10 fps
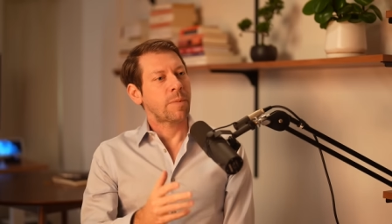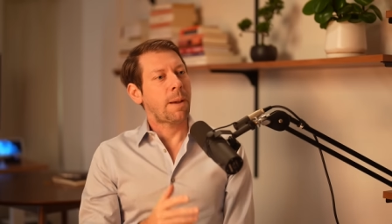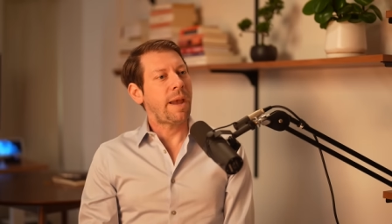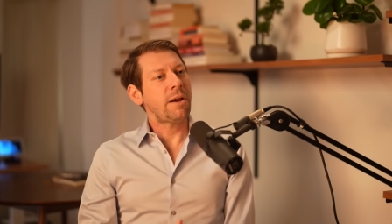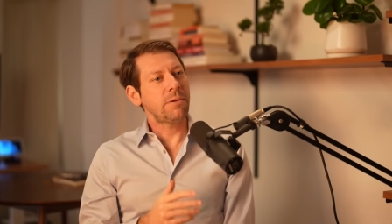
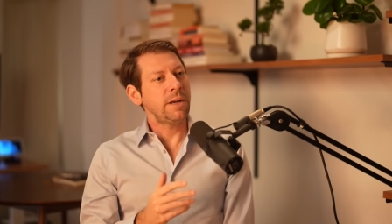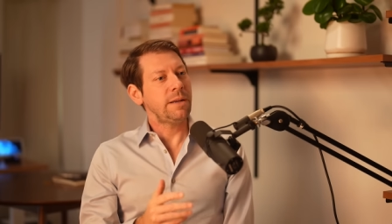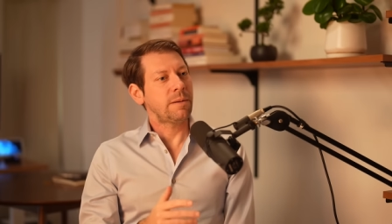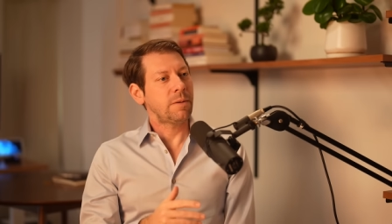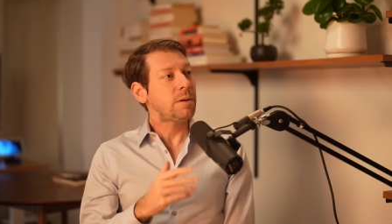A
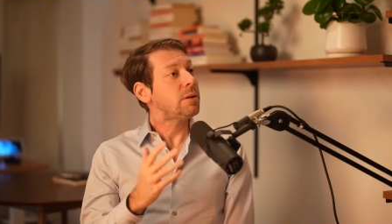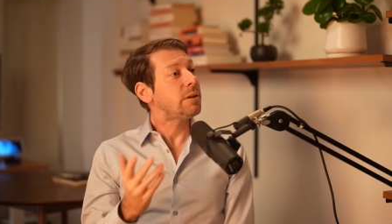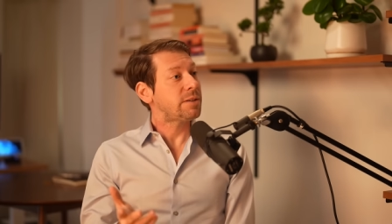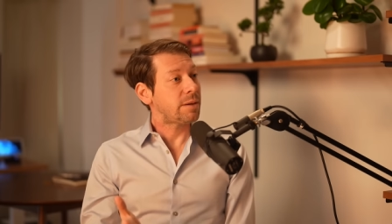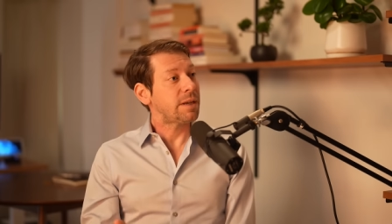boundary could
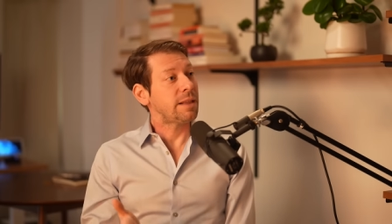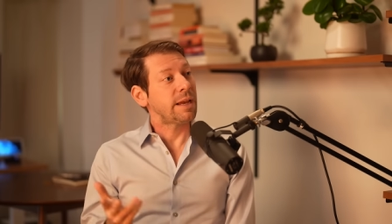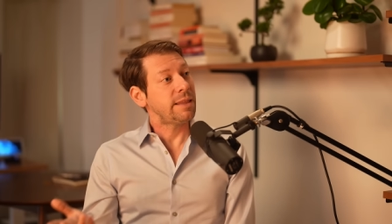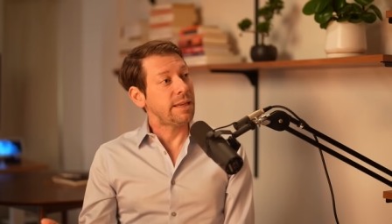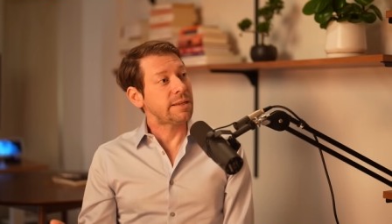look something
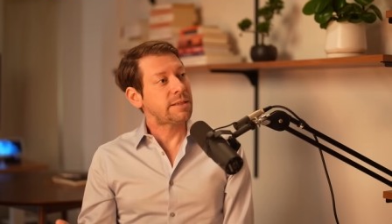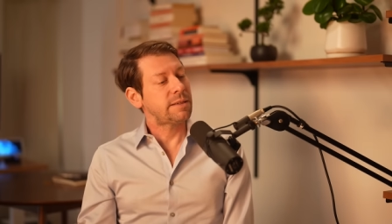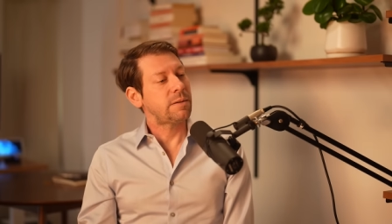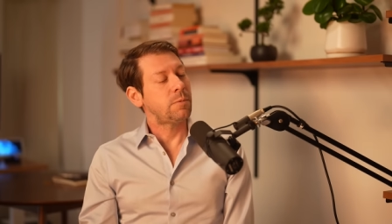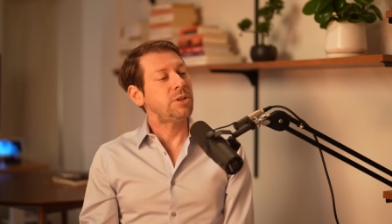like
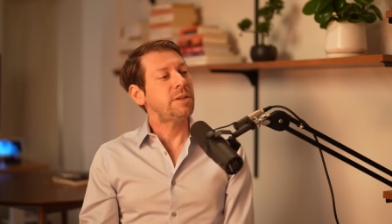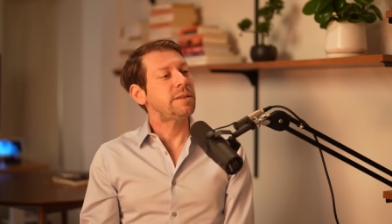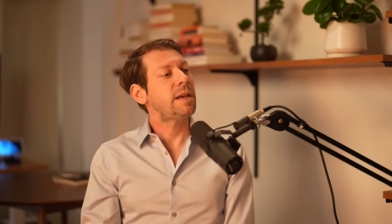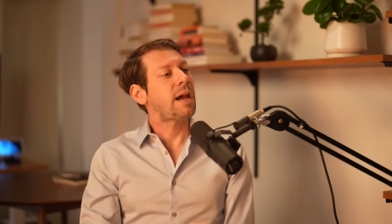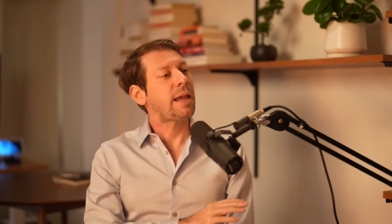this, which
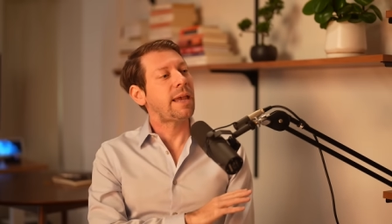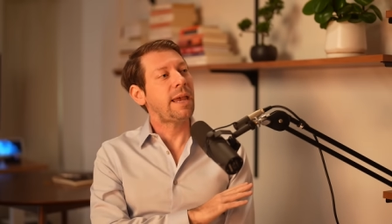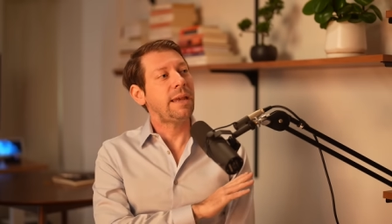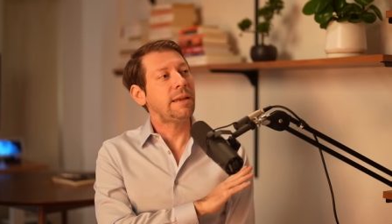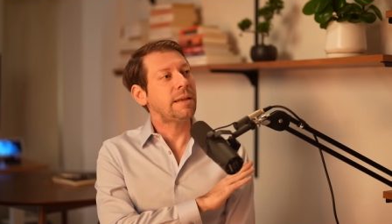is,
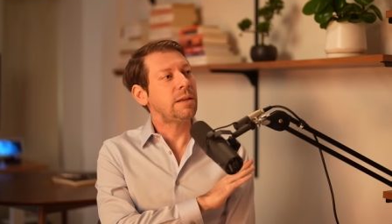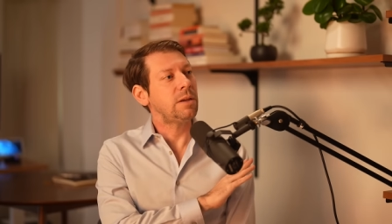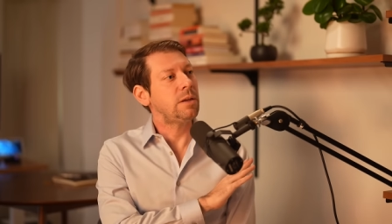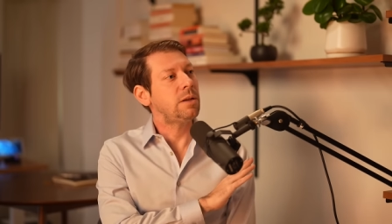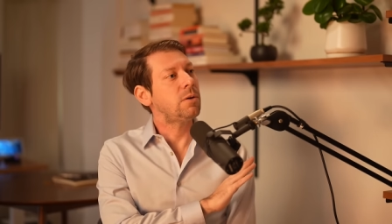hey, you